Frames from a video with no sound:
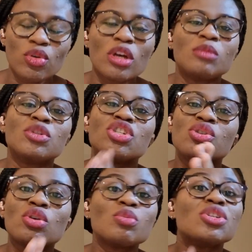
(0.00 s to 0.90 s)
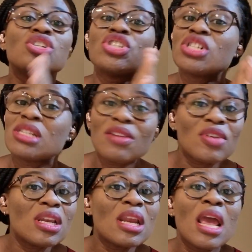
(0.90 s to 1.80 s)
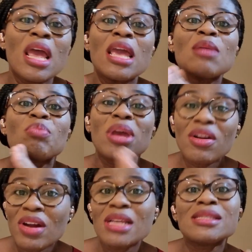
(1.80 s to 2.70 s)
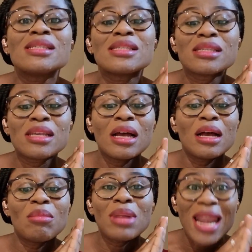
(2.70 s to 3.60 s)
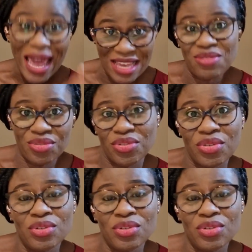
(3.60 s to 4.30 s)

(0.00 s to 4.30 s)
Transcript: You could be saving a parent's life,